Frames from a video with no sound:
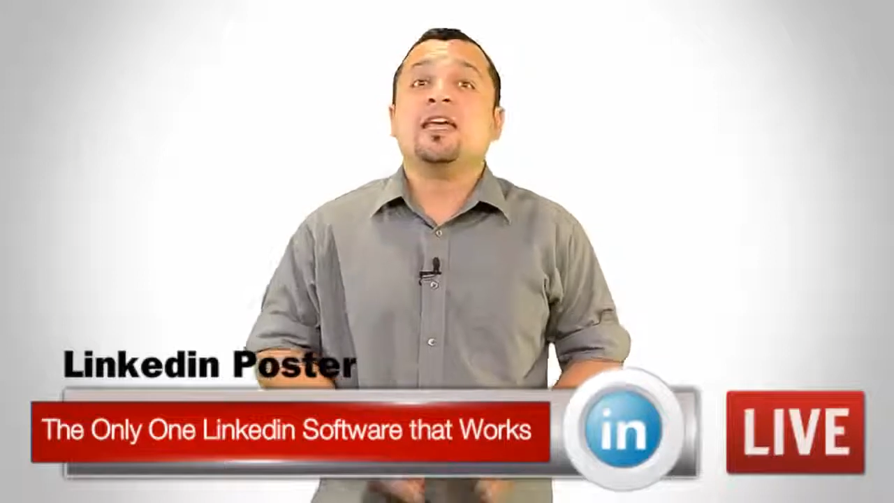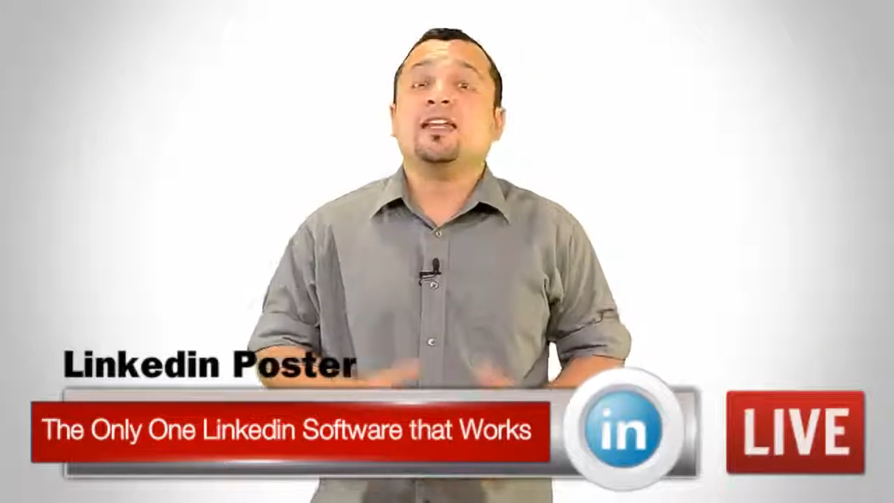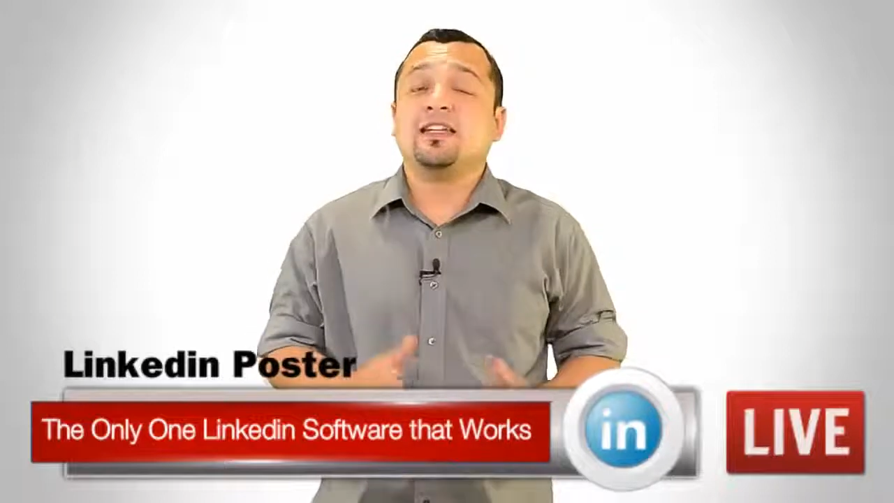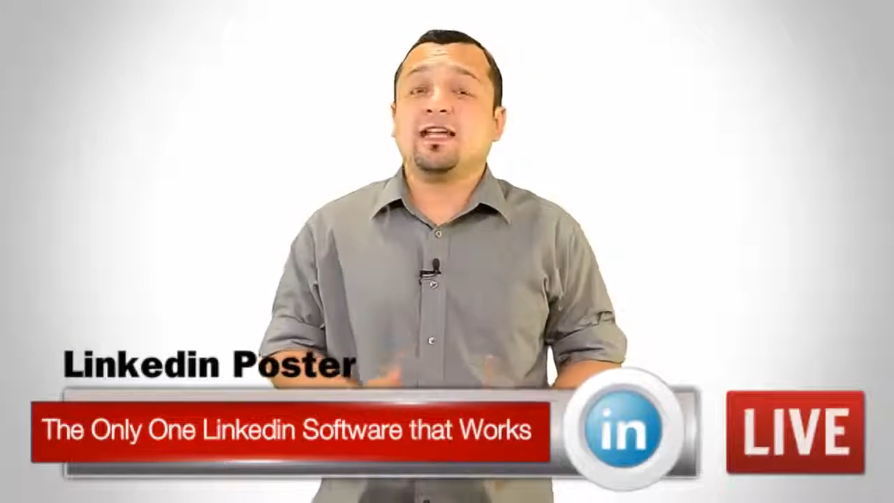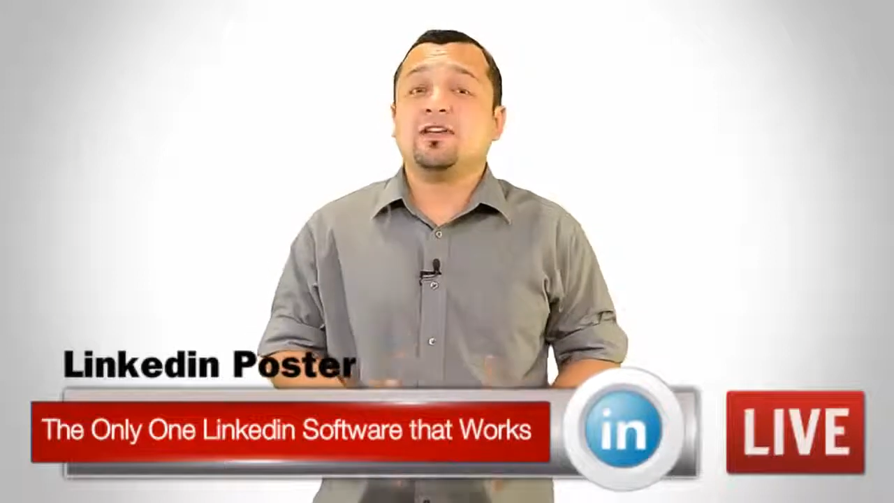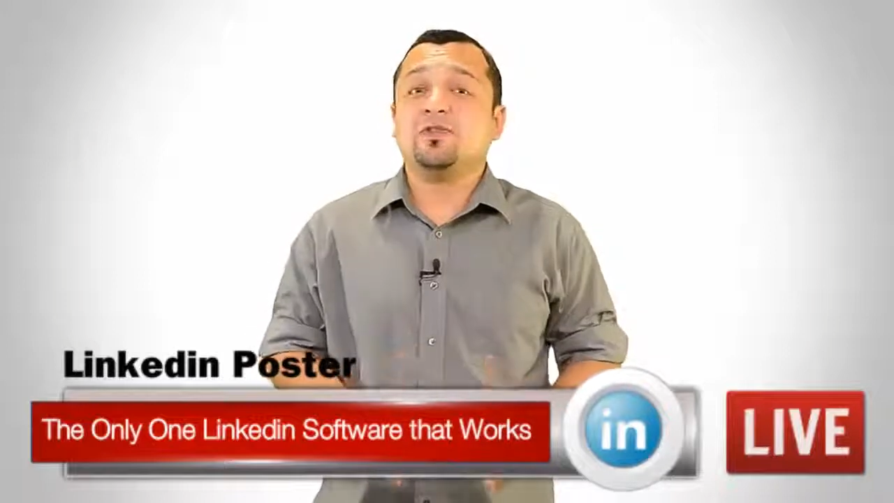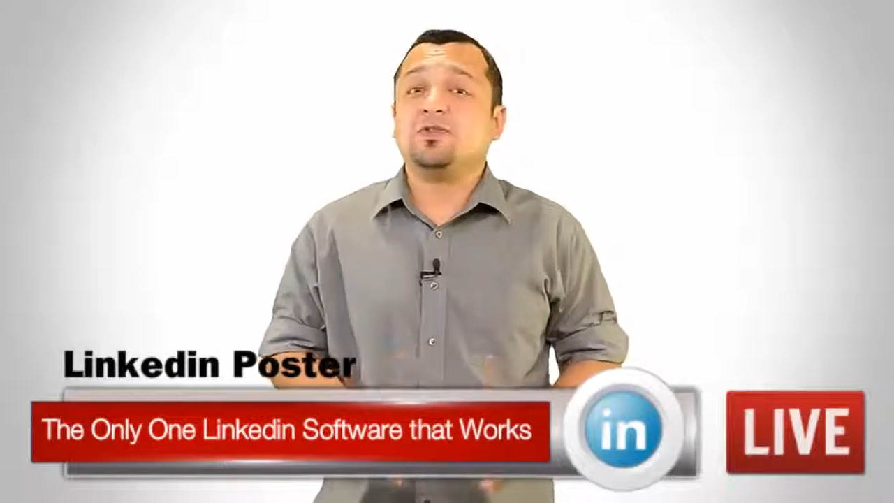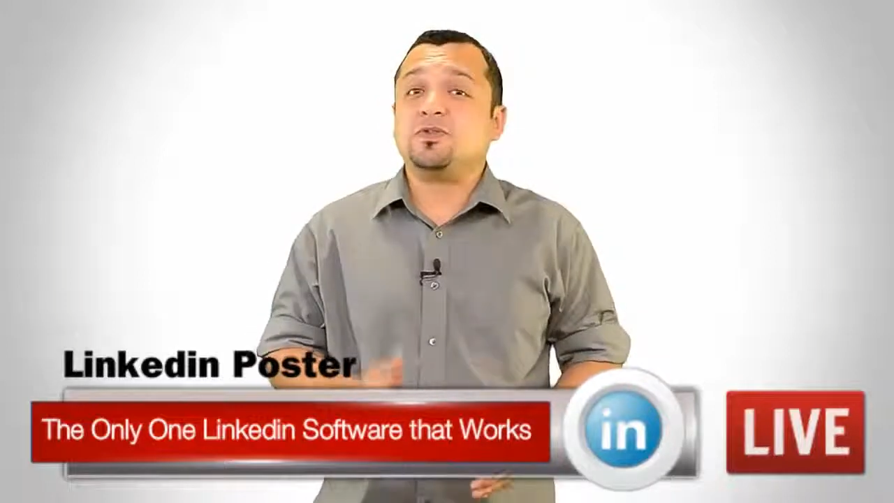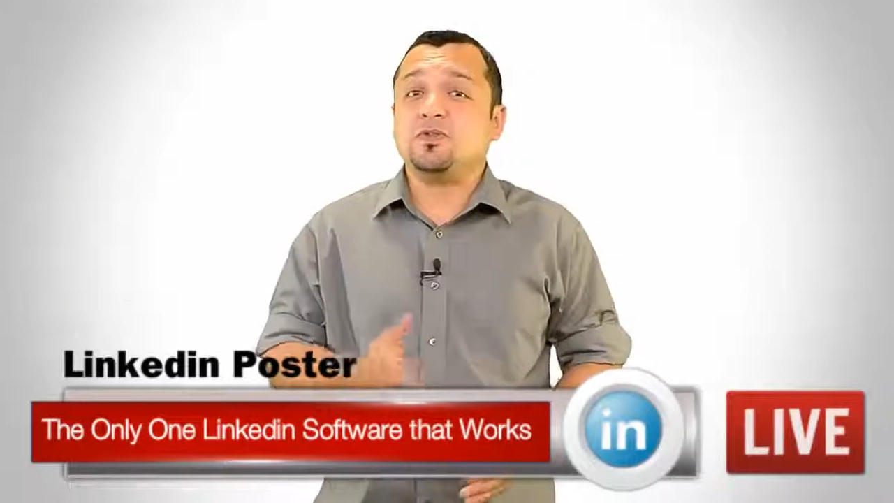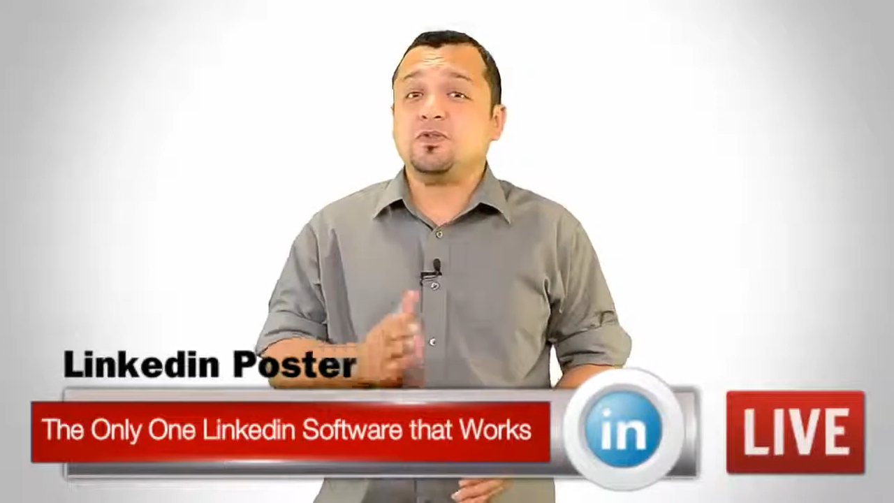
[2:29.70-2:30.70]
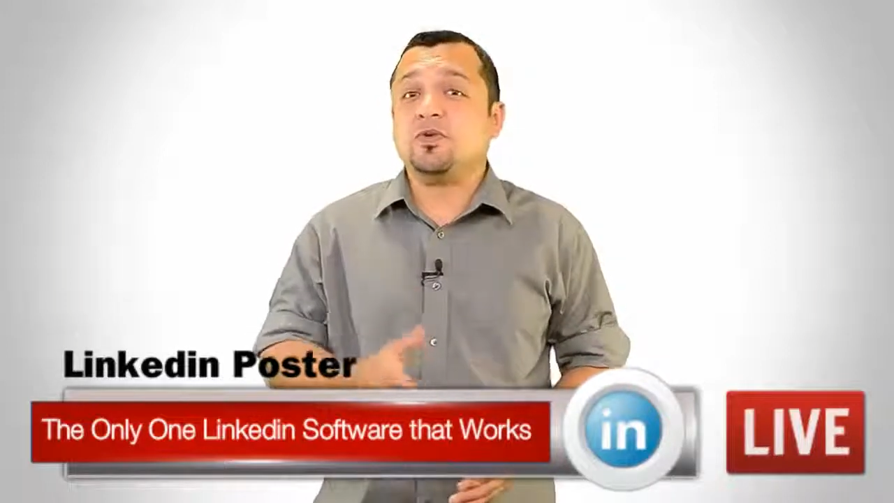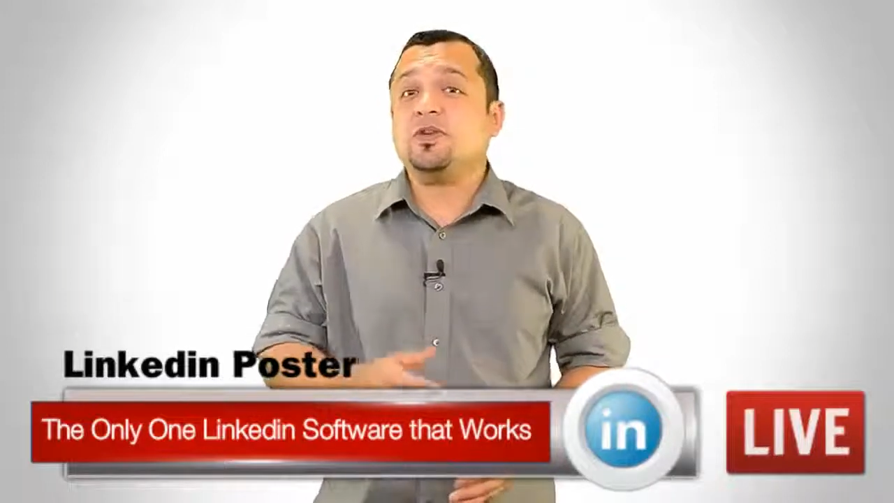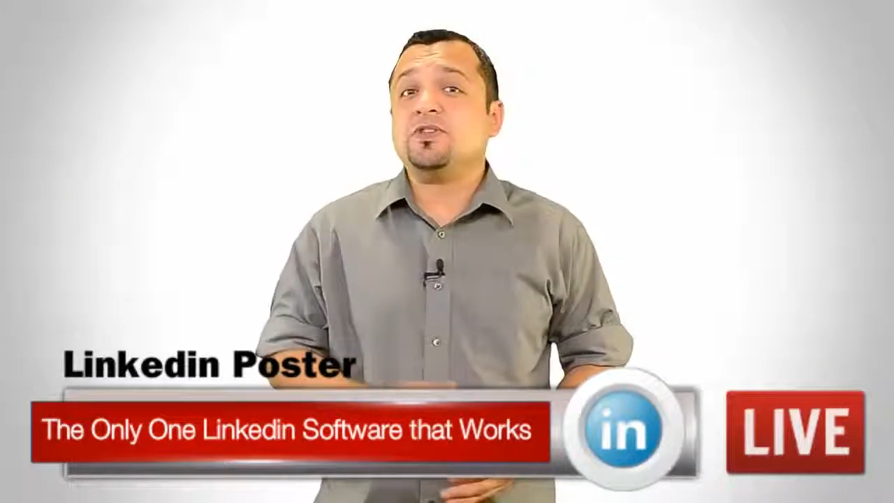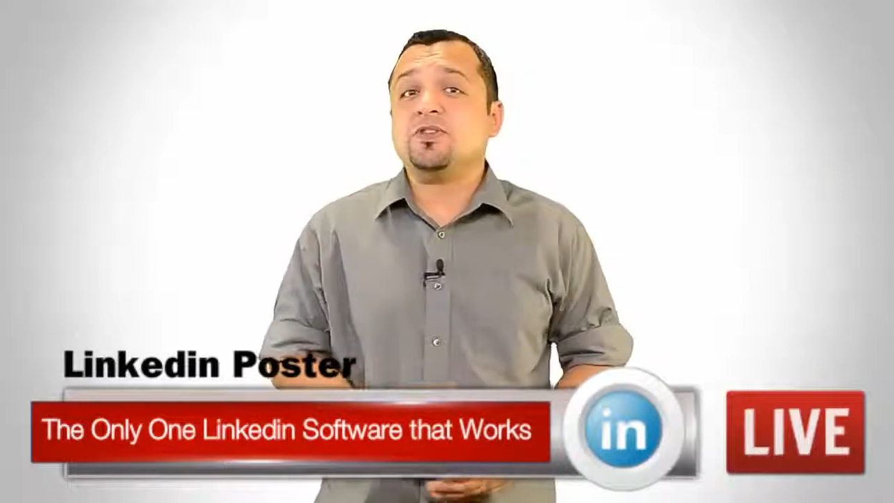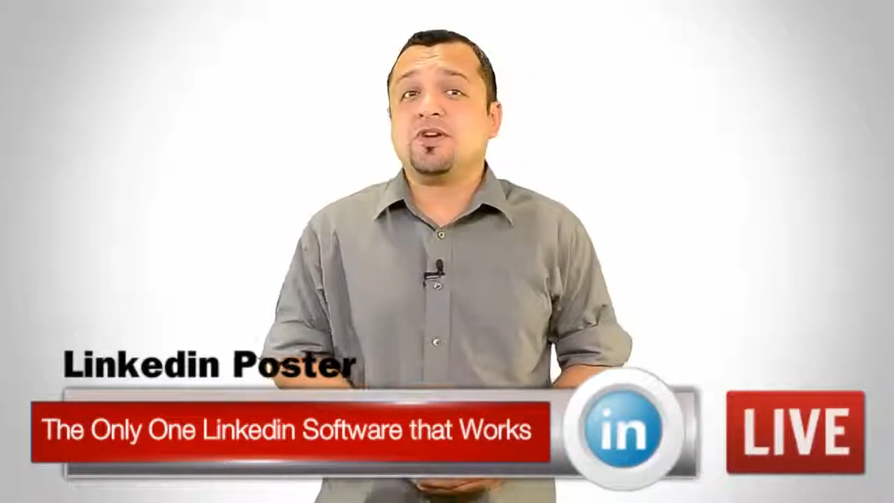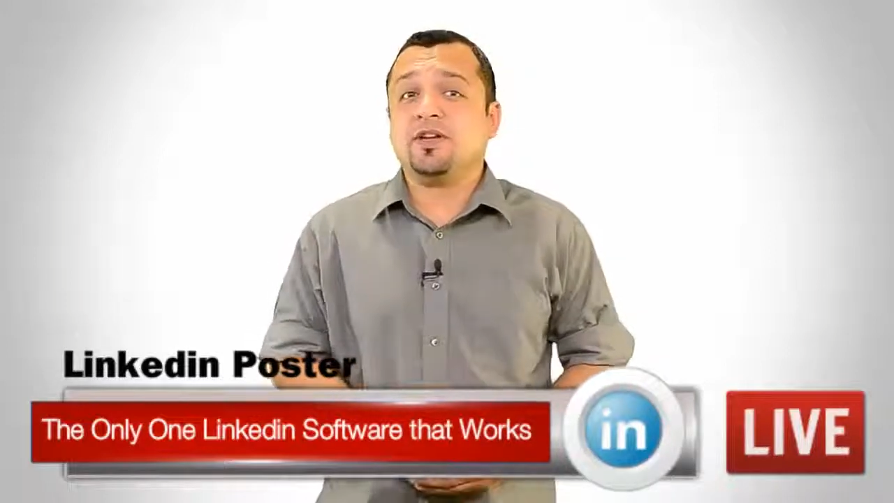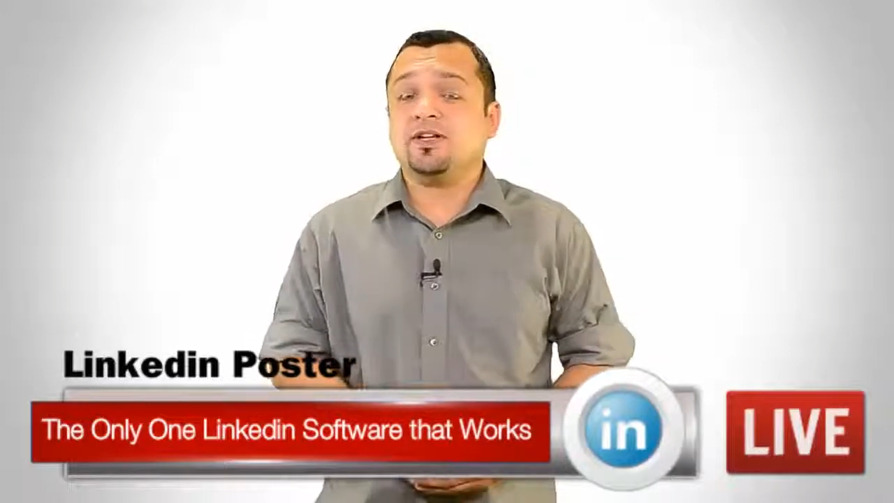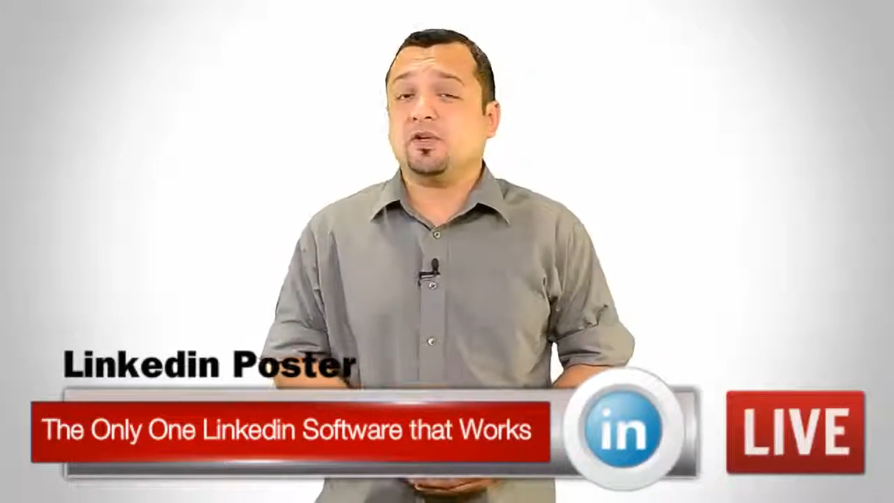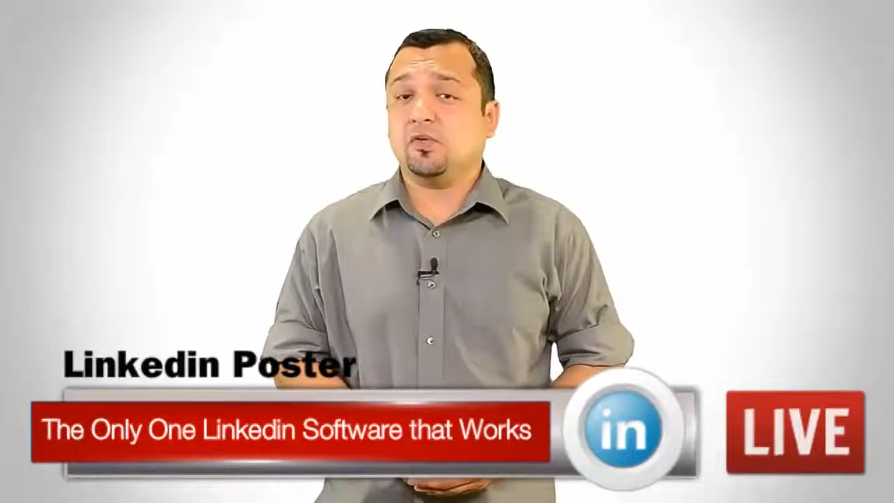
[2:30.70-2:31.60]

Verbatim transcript: It allows you to join targeted